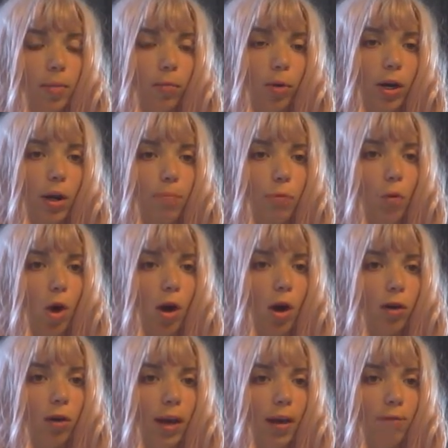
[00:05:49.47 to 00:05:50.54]
bring up the
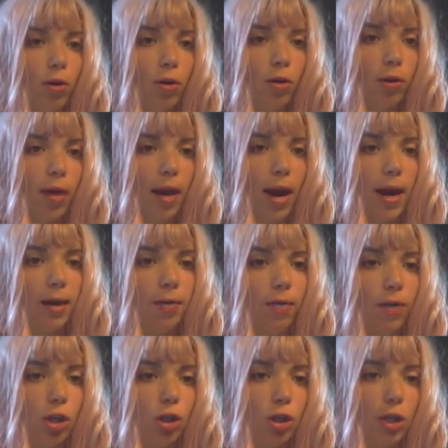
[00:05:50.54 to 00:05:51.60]
water level, and
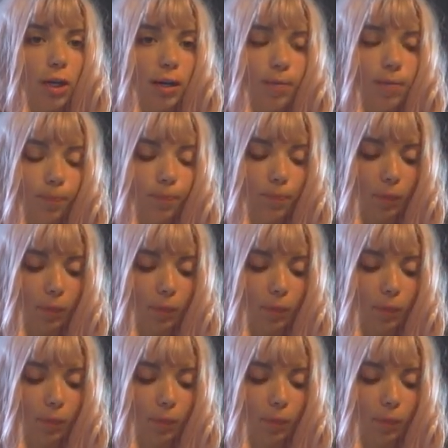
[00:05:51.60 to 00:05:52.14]
eventually